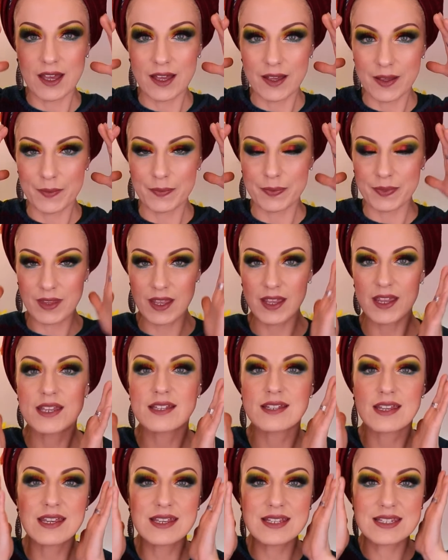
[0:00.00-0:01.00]
um,
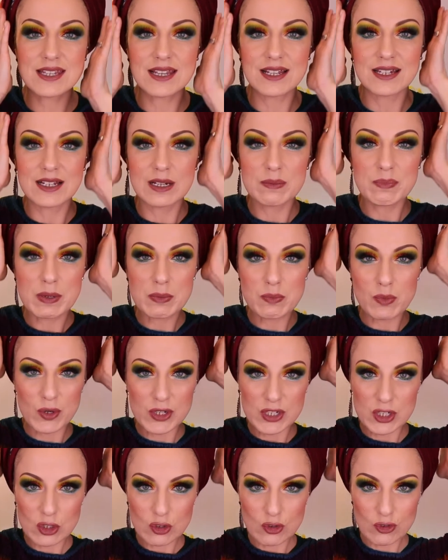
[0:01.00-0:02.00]
it is a little bit
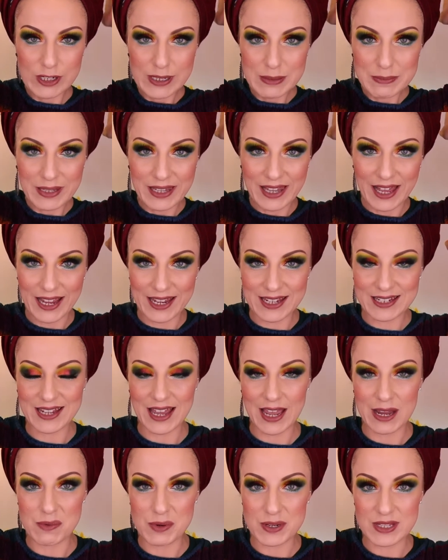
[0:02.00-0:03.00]
more streamlined,
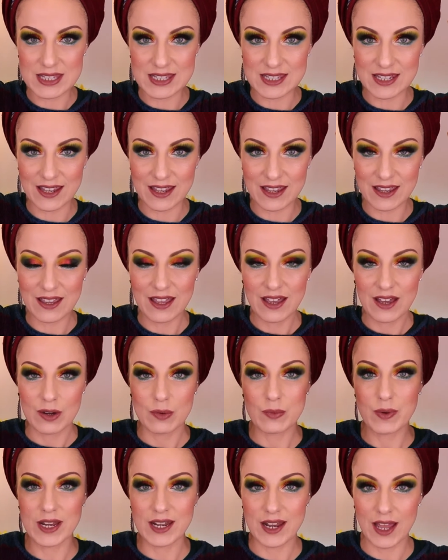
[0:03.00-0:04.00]
I would say,
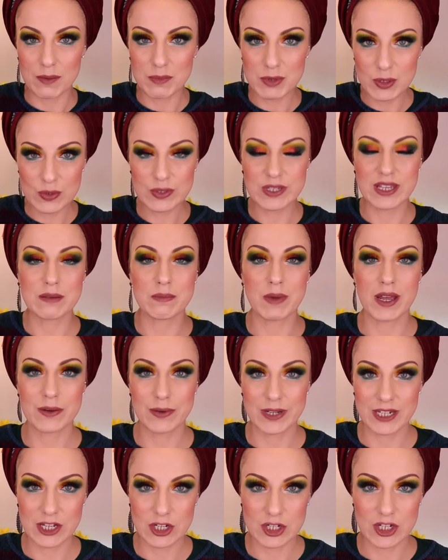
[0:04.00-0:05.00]
when I'm using
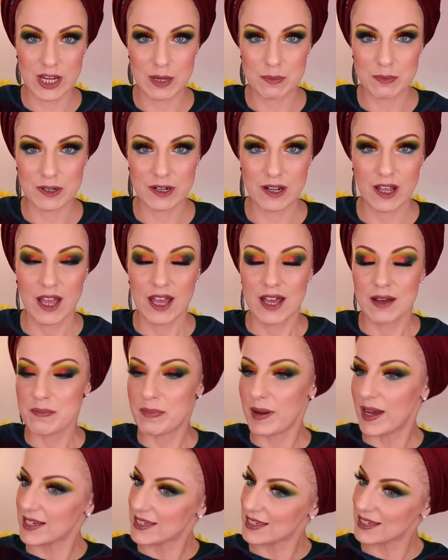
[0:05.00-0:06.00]
my Wendy Shaper.
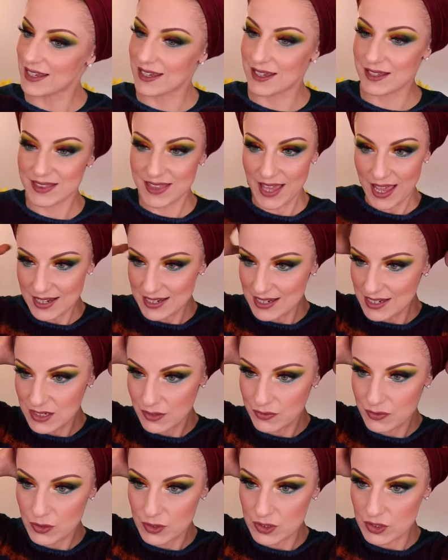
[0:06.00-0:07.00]
But uh, that
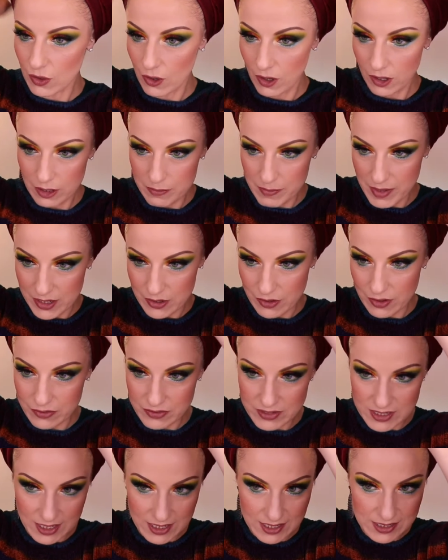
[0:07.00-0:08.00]
is, of course, all a matter
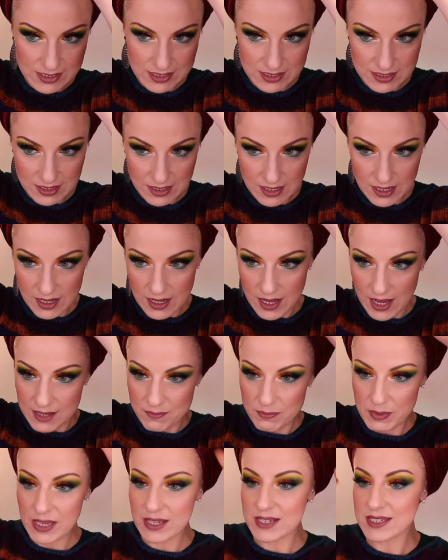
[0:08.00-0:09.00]
of taste.
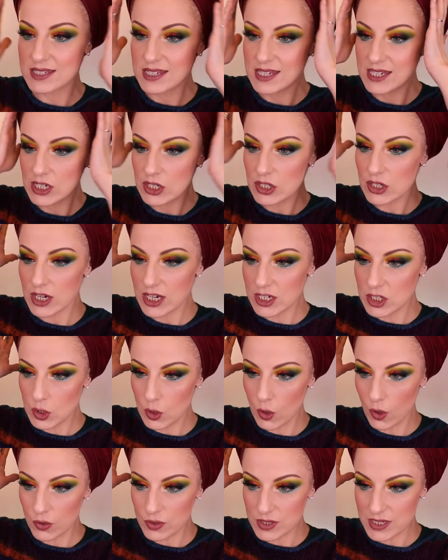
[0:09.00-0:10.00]
Uh, because here
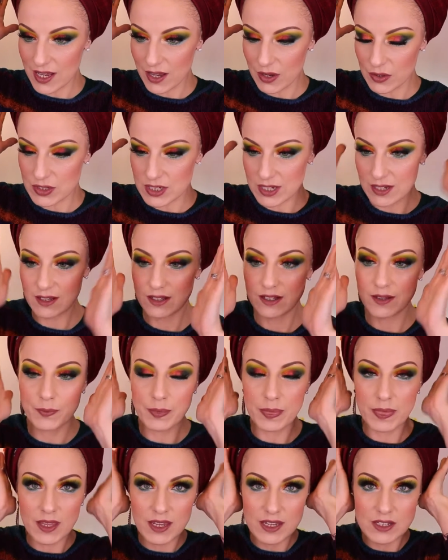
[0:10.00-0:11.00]
it goes out,
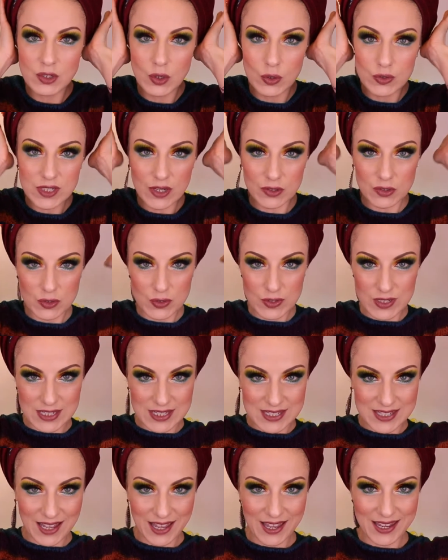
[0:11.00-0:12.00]
um, it goes out to
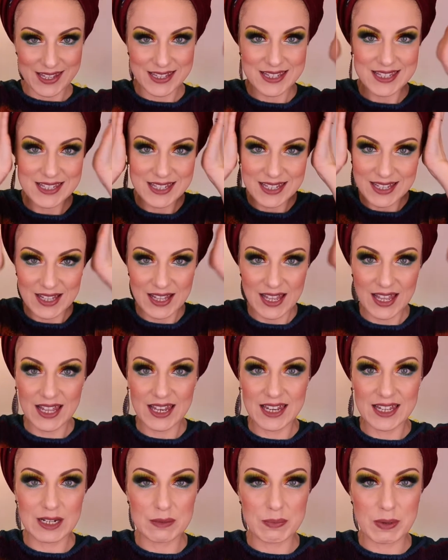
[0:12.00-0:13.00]
the sides,
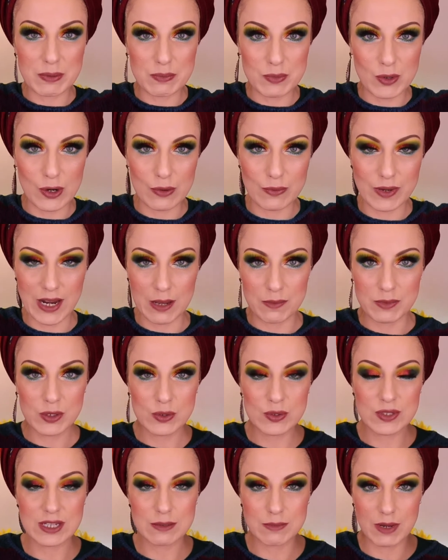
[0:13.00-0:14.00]
a little bit more. When I'm
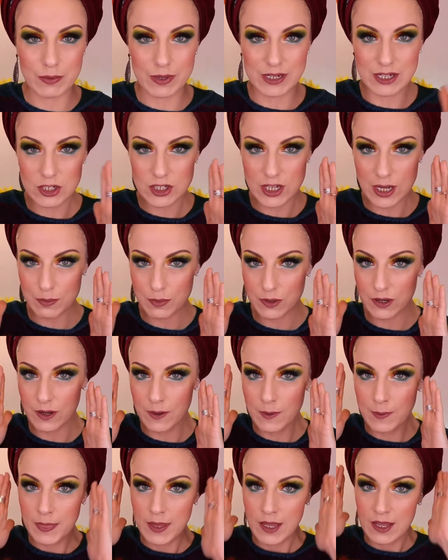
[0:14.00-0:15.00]
using my Wendy
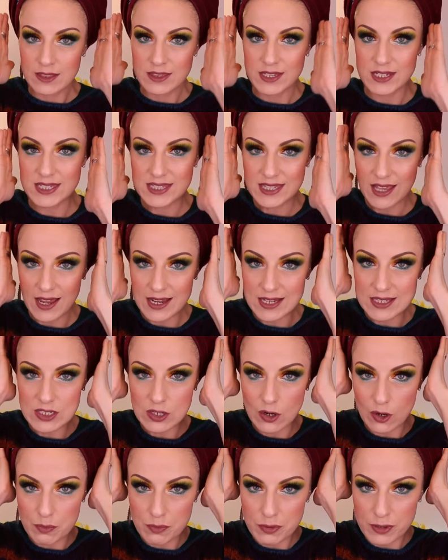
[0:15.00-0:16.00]
Shaper, the
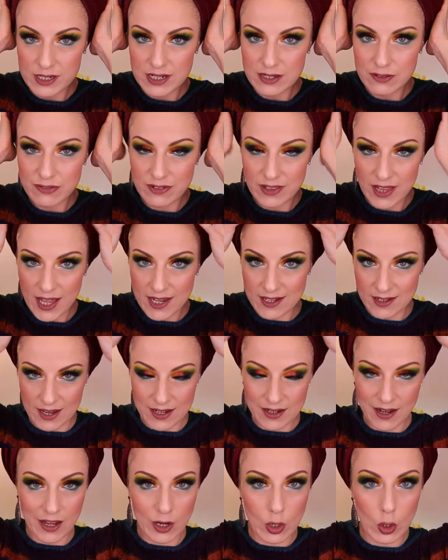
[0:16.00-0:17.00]
sides are pretty flat
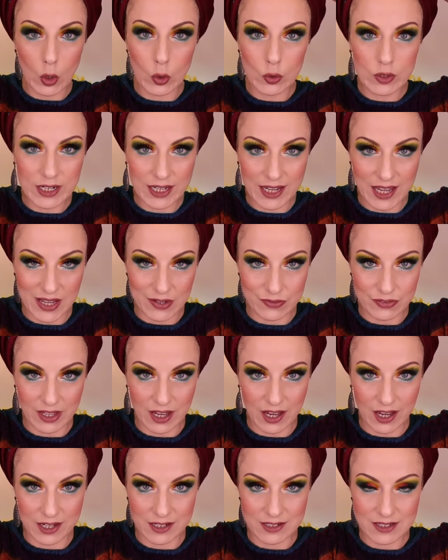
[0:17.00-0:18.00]
and I only have
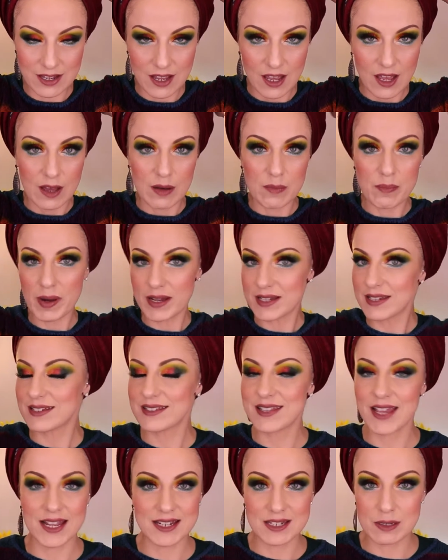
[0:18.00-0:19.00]
the height, but
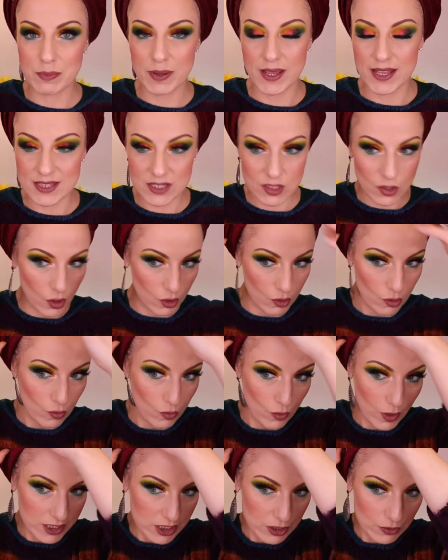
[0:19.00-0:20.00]
that depends
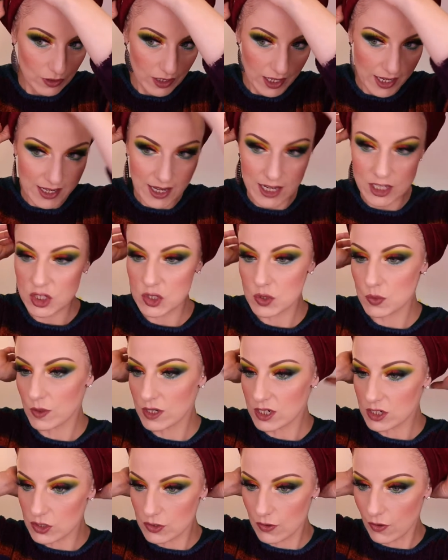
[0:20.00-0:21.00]
on what you like. I just
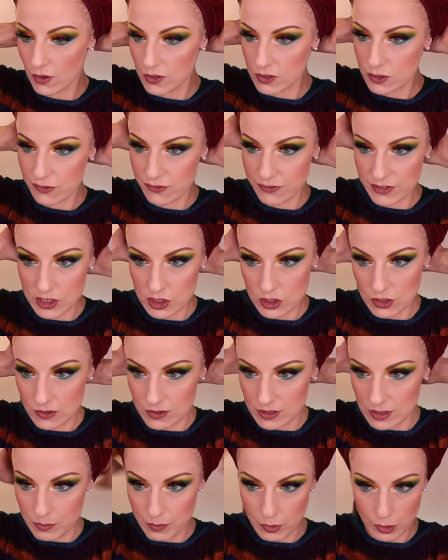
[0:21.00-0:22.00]
wanted to also
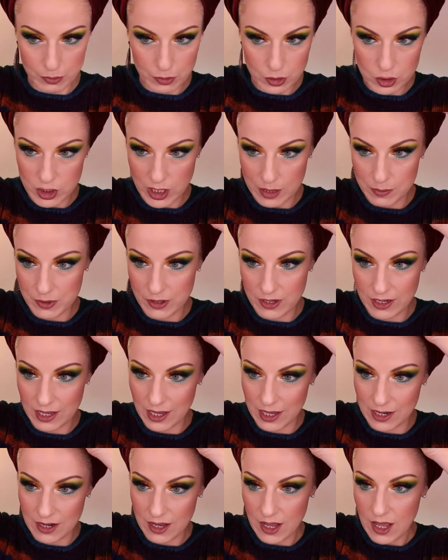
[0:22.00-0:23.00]
feature the Bobo Shaper
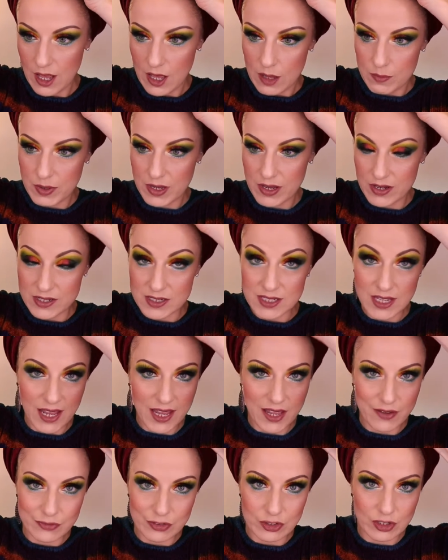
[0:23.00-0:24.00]
again because
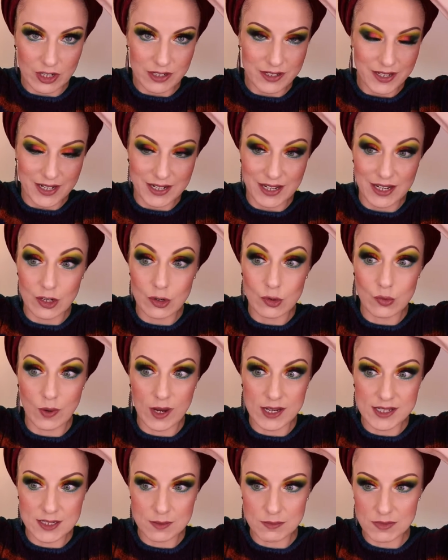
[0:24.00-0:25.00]
I haven't done that in
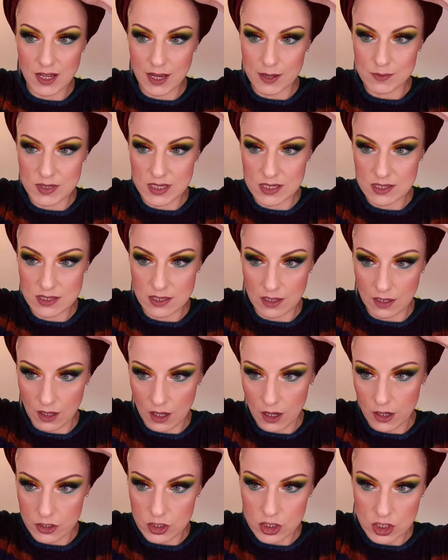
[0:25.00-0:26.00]
quite some time since the
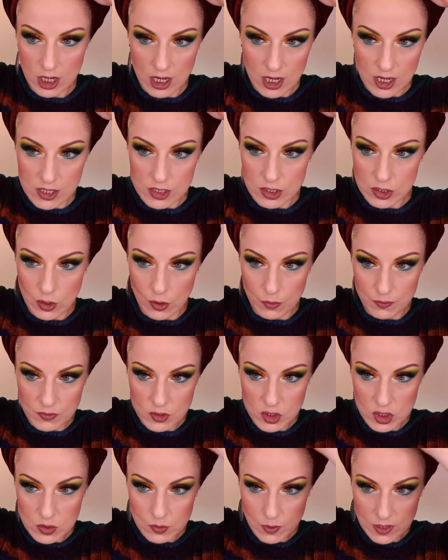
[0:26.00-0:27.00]
launch. So
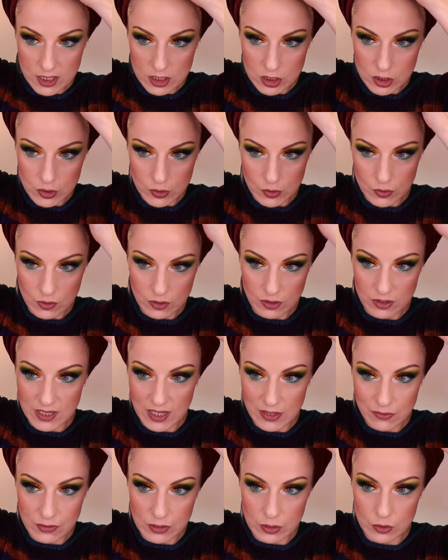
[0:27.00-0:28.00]
just wanted to
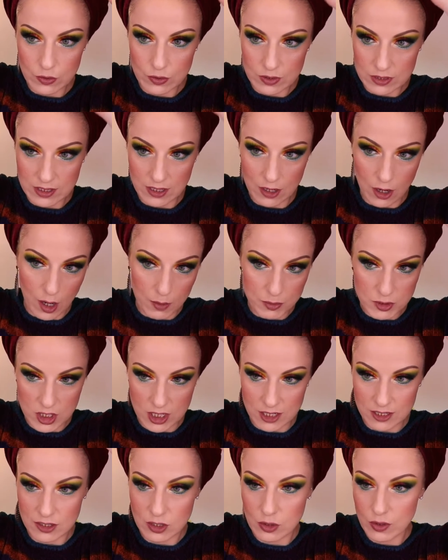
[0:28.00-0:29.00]
give you the
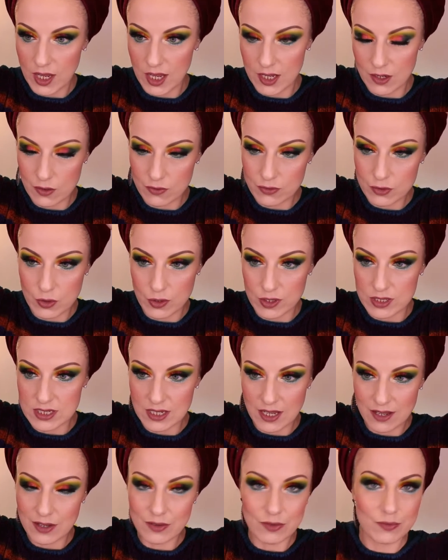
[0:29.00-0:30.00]
option. You can, of
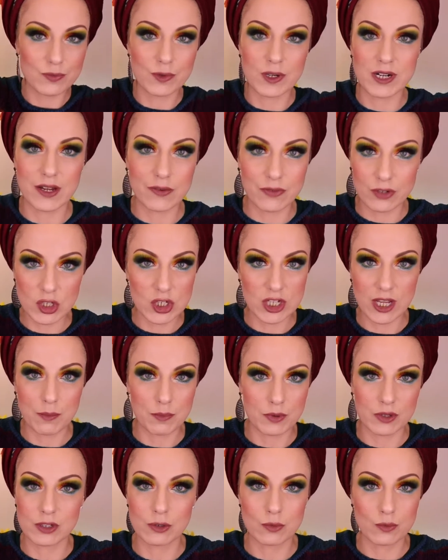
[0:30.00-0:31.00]
course, whatever
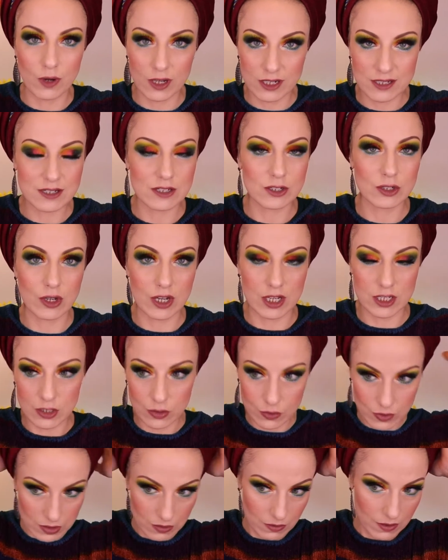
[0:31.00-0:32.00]
shaper you want, you can
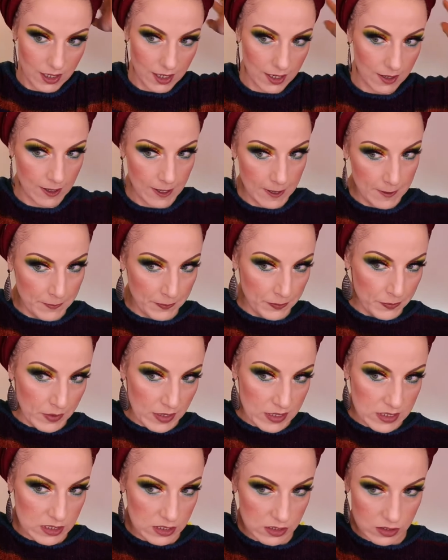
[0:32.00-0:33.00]
use, okay?
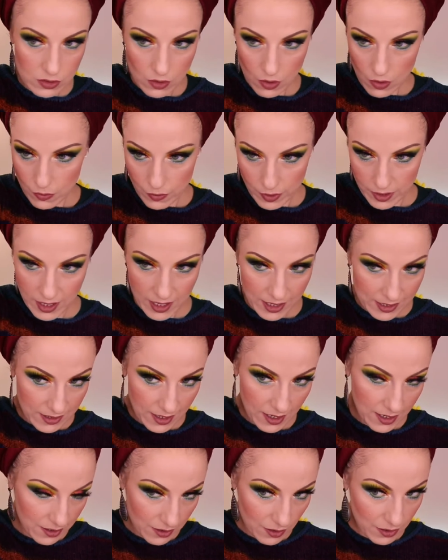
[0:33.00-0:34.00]
So,
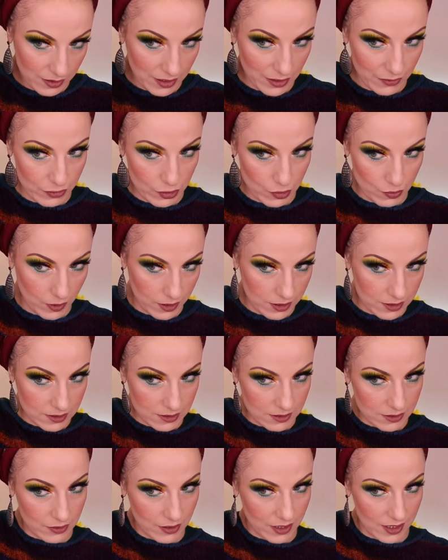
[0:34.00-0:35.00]
and then if you
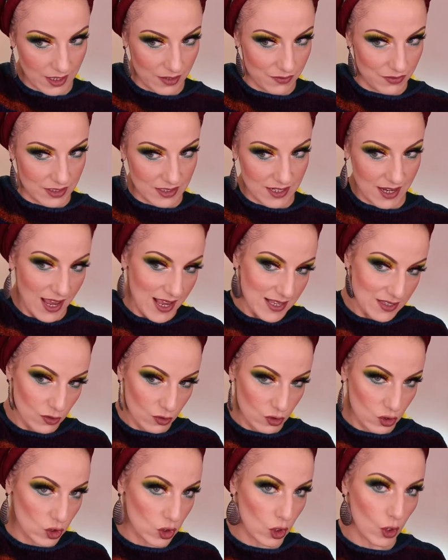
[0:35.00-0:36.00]
want, you can have the
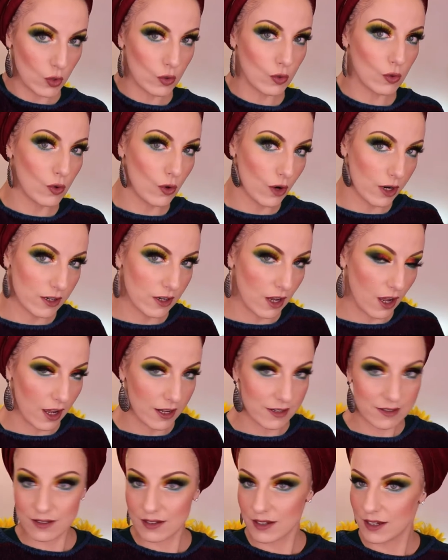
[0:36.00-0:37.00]
tassels show or
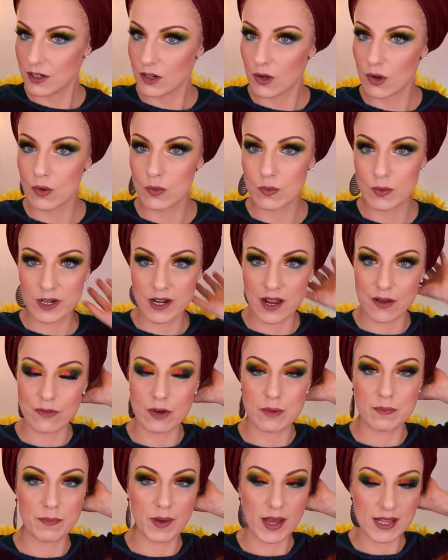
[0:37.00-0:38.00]
not, you know,
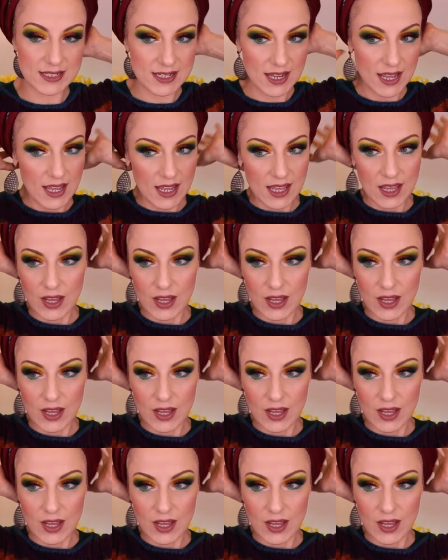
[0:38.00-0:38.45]
whatever. But